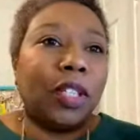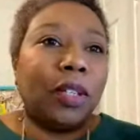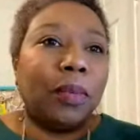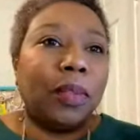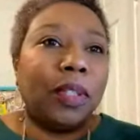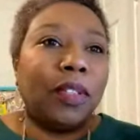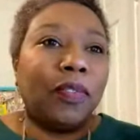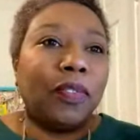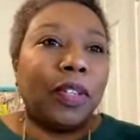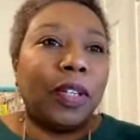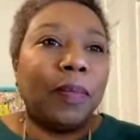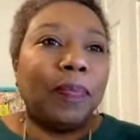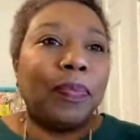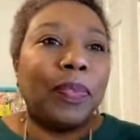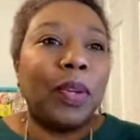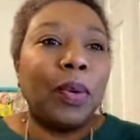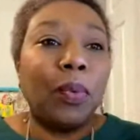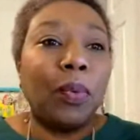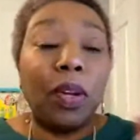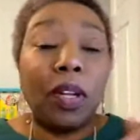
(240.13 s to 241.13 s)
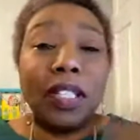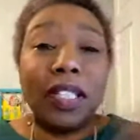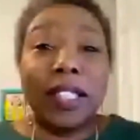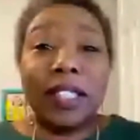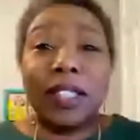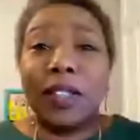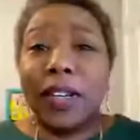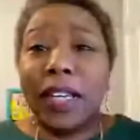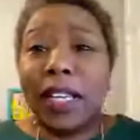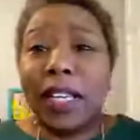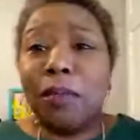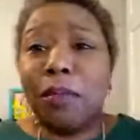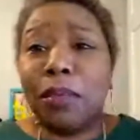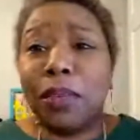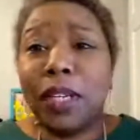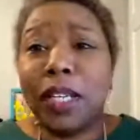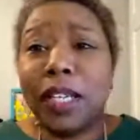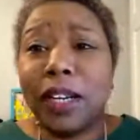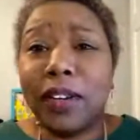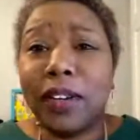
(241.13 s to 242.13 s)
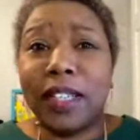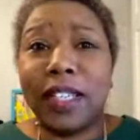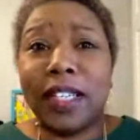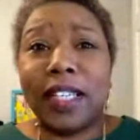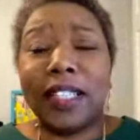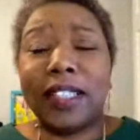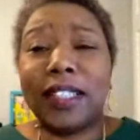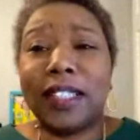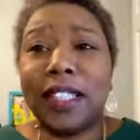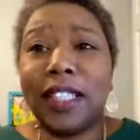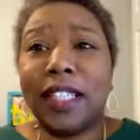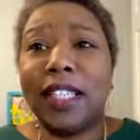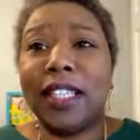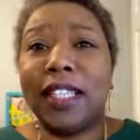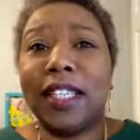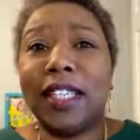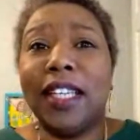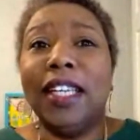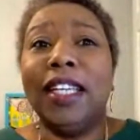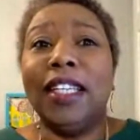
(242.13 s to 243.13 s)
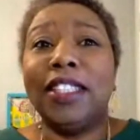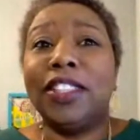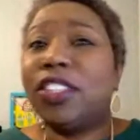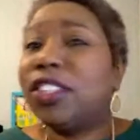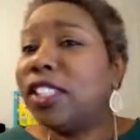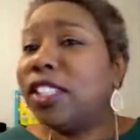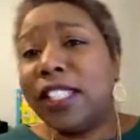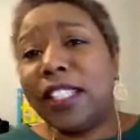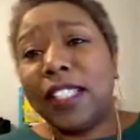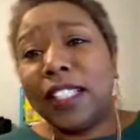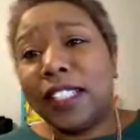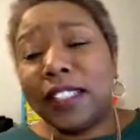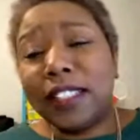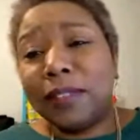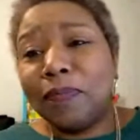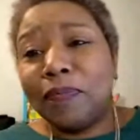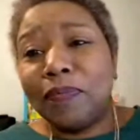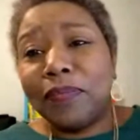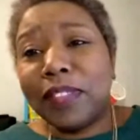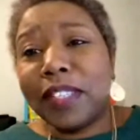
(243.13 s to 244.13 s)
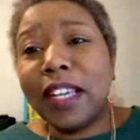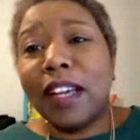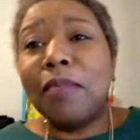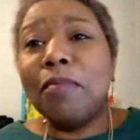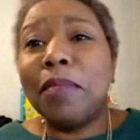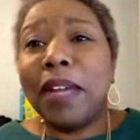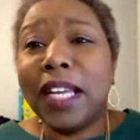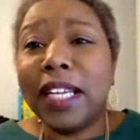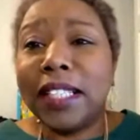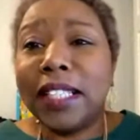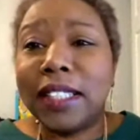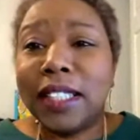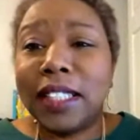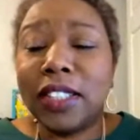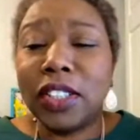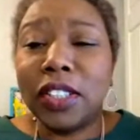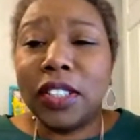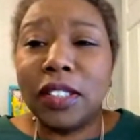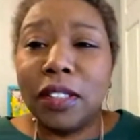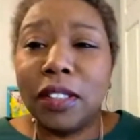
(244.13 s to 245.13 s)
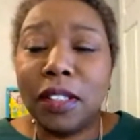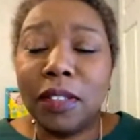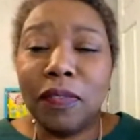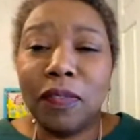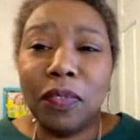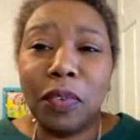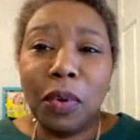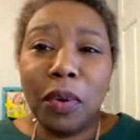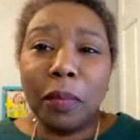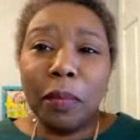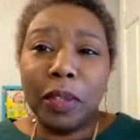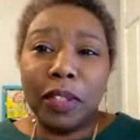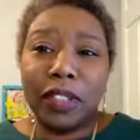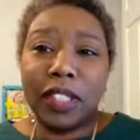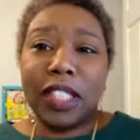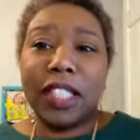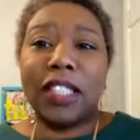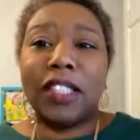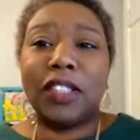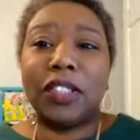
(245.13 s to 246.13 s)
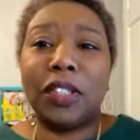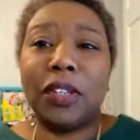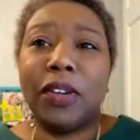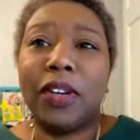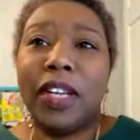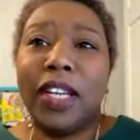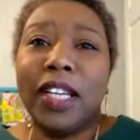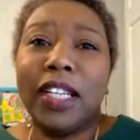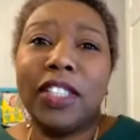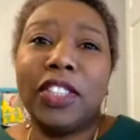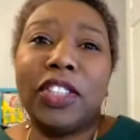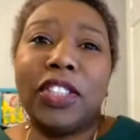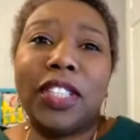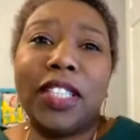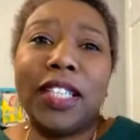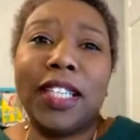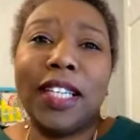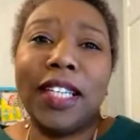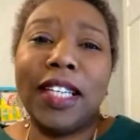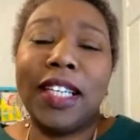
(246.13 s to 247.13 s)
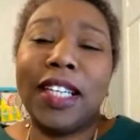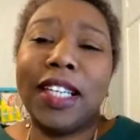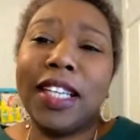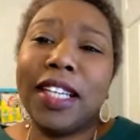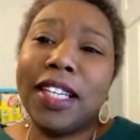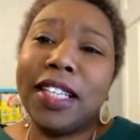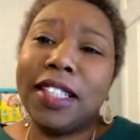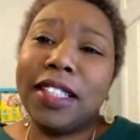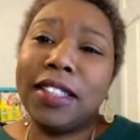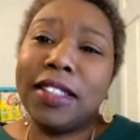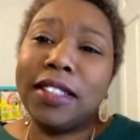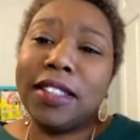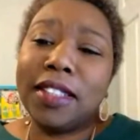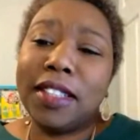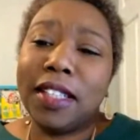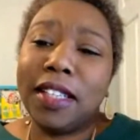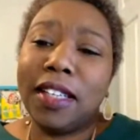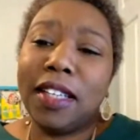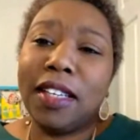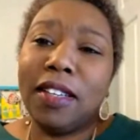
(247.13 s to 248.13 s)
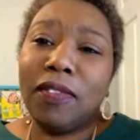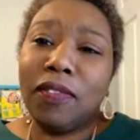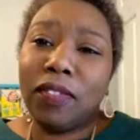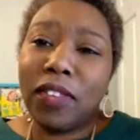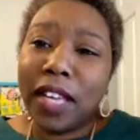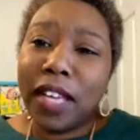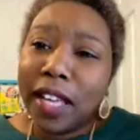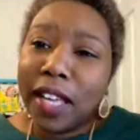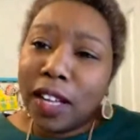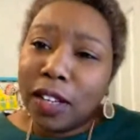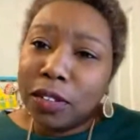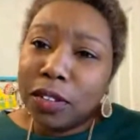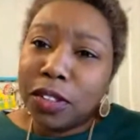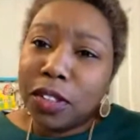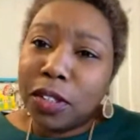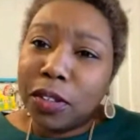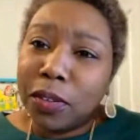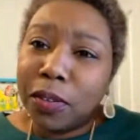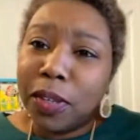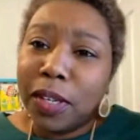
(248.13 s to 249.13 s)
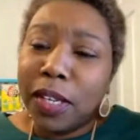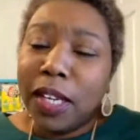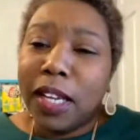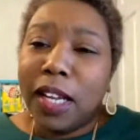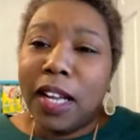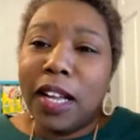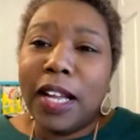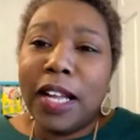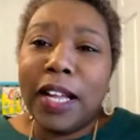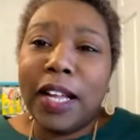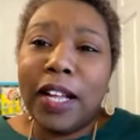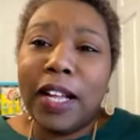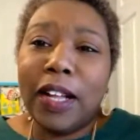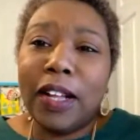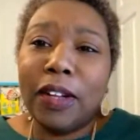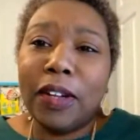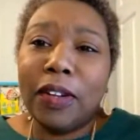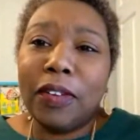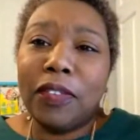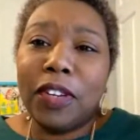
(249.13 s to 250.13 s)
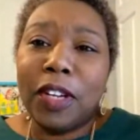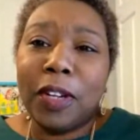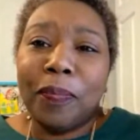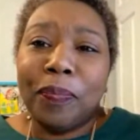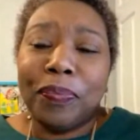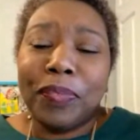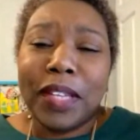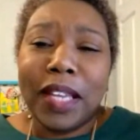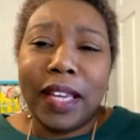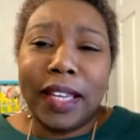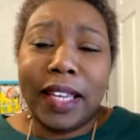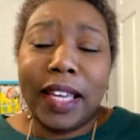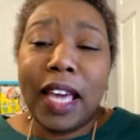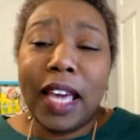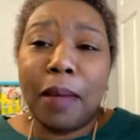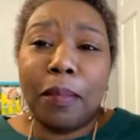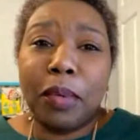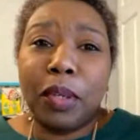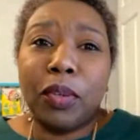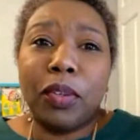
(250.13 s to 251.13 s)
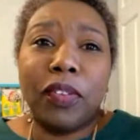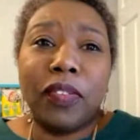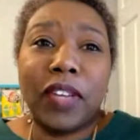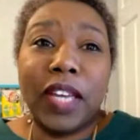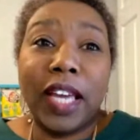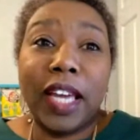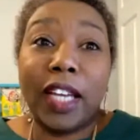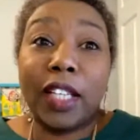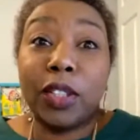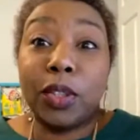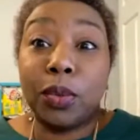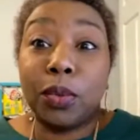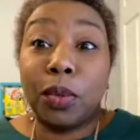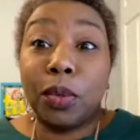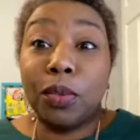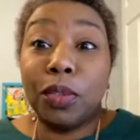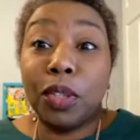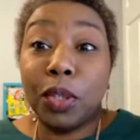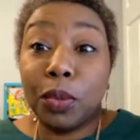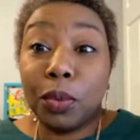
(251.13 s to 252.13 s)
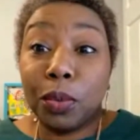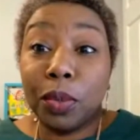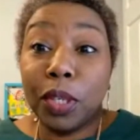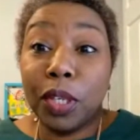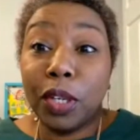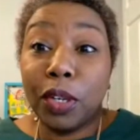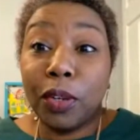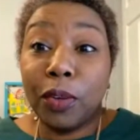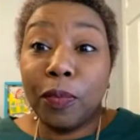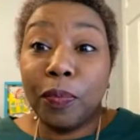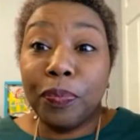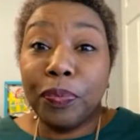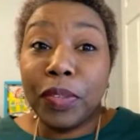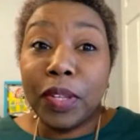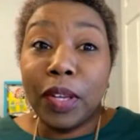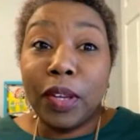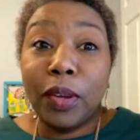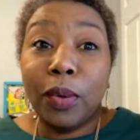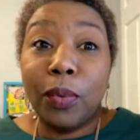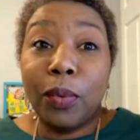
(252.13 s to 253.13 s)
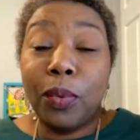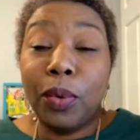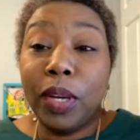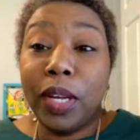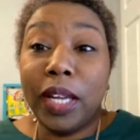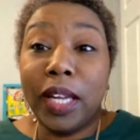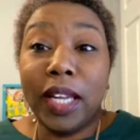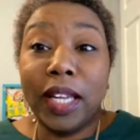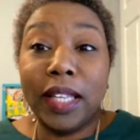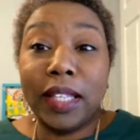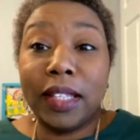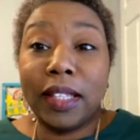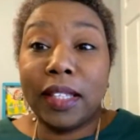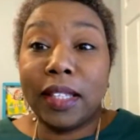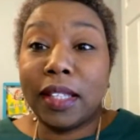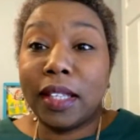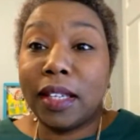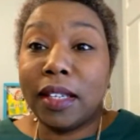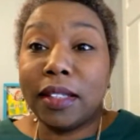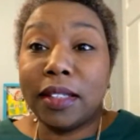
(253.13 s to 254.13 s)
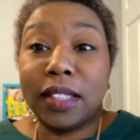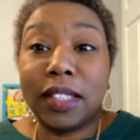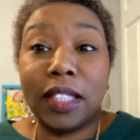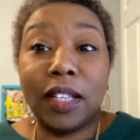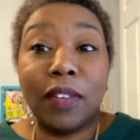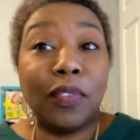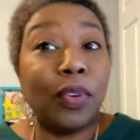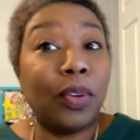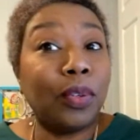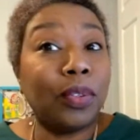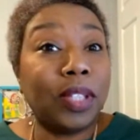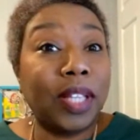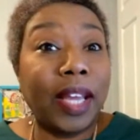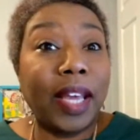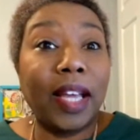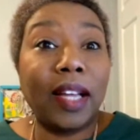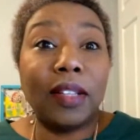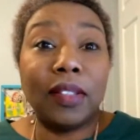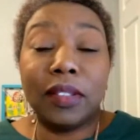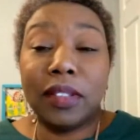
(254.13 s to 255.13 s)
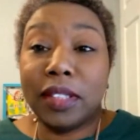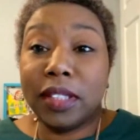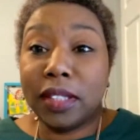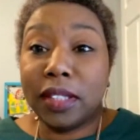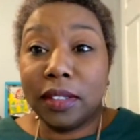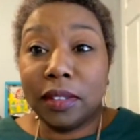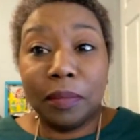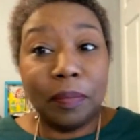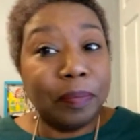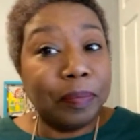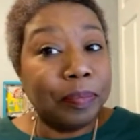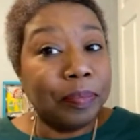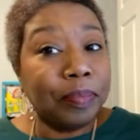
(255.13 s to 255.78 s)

it with a friend. Well, let's go ahead and bring our guest in. She is amazing. She's a former teacher. She is the founder of Capital of Casual Negril with several thousand